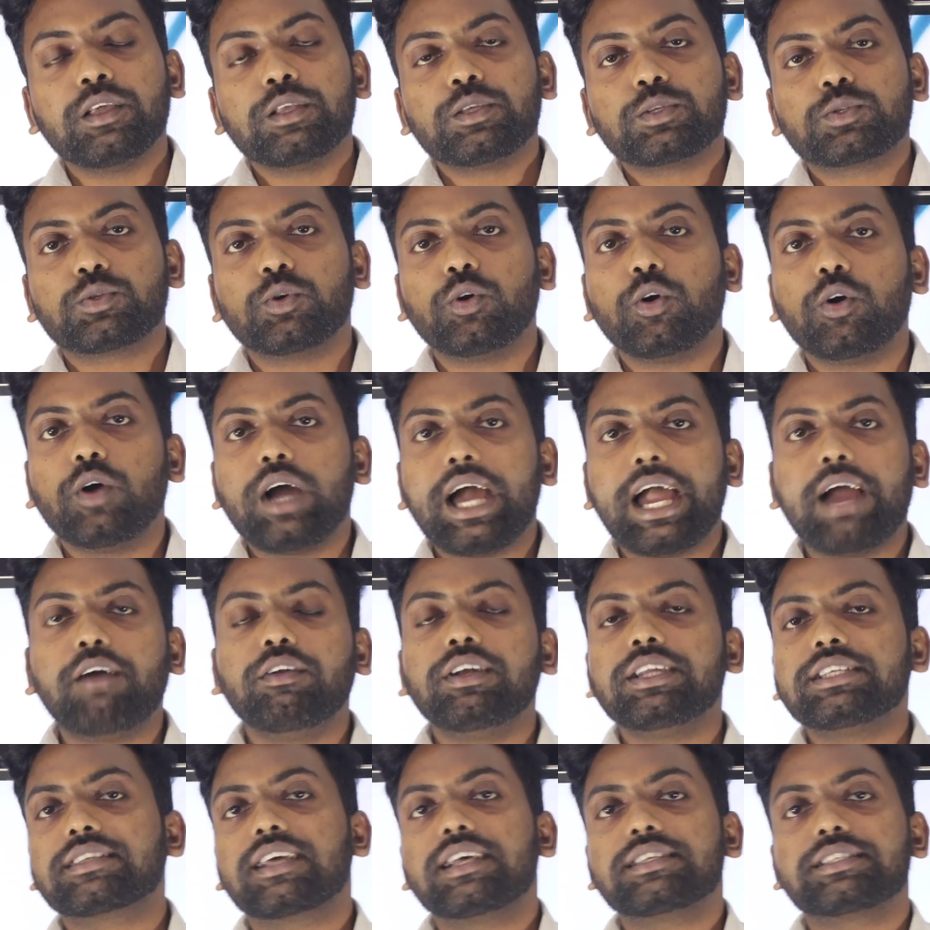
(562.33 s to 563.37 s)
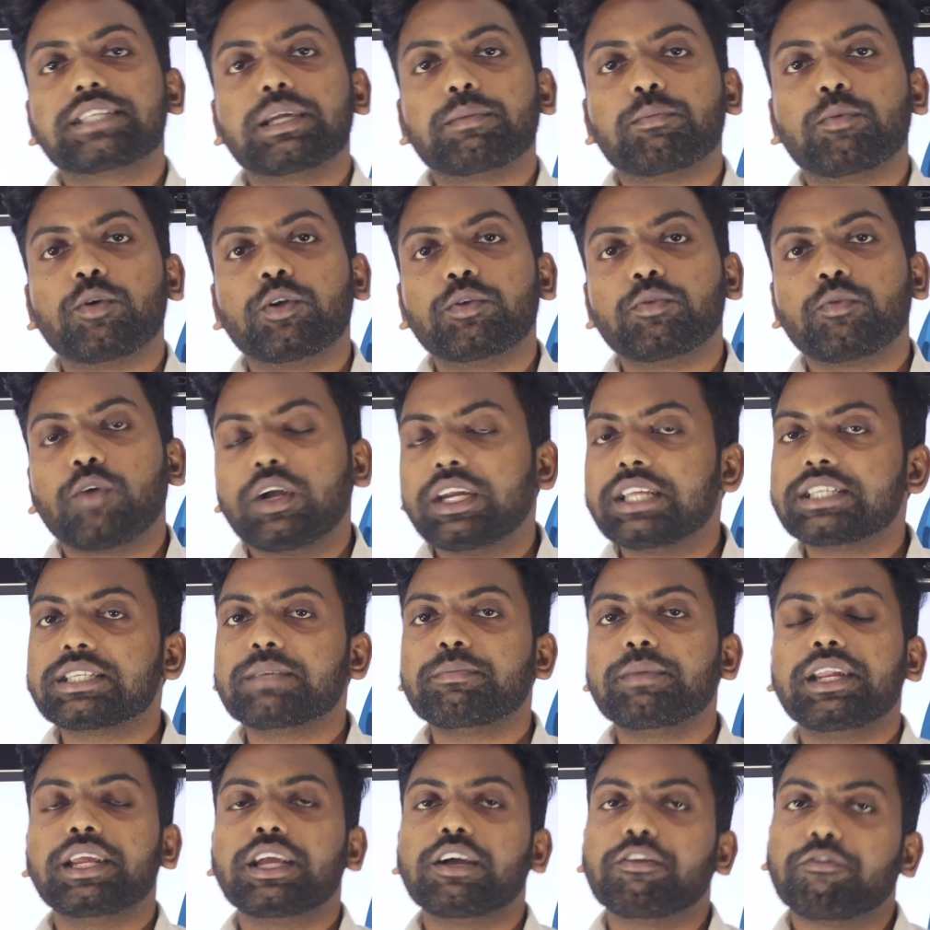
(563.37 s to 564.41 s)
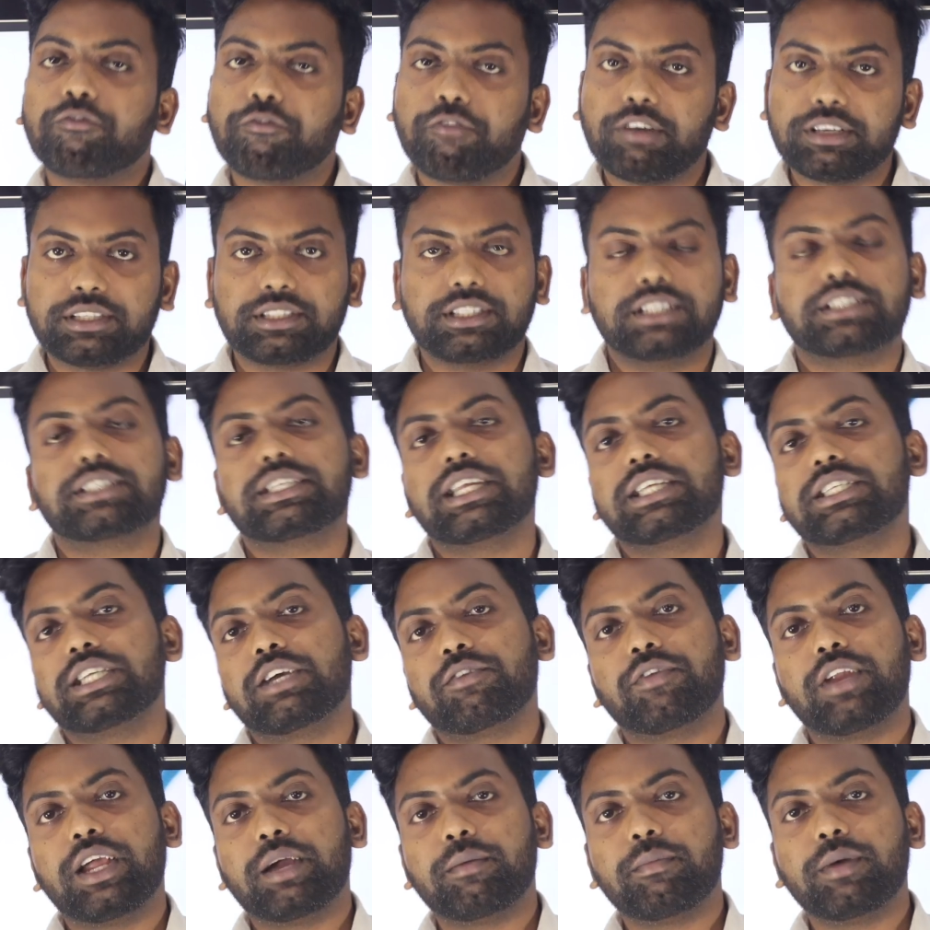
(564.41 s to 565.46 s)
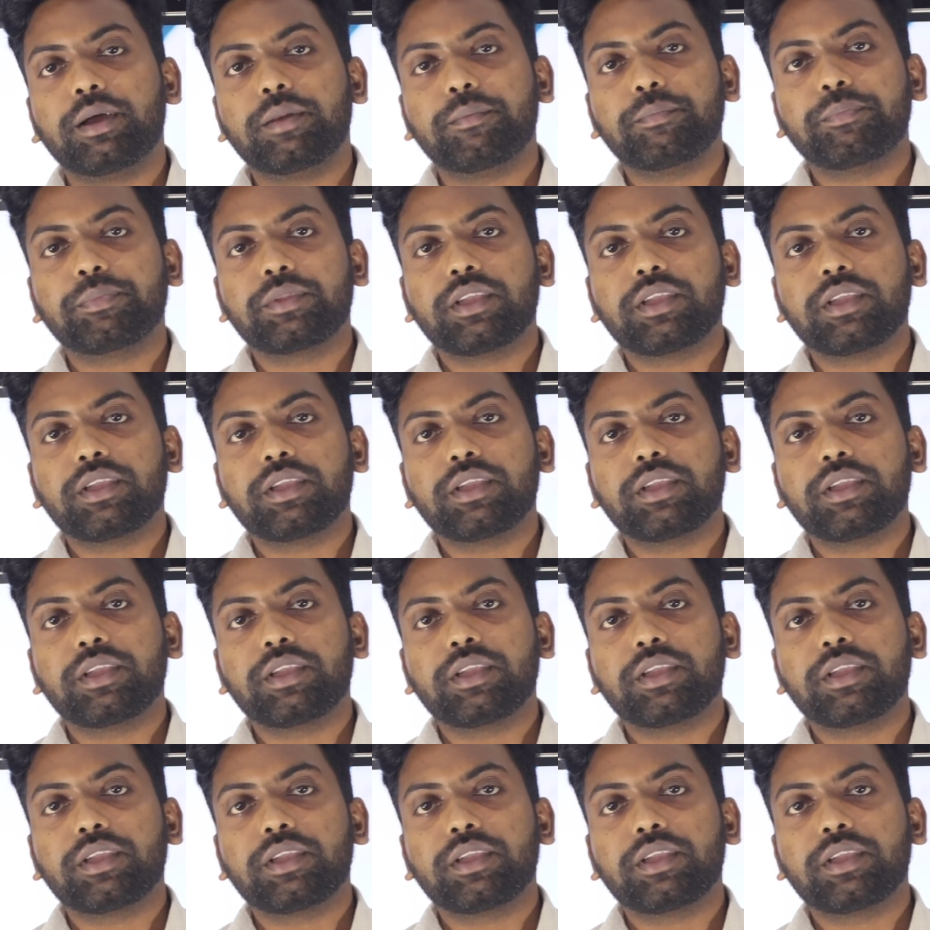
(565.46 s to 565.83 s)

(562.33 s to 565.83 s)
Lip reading: So I have discussed about what is the meaning of first stage of labor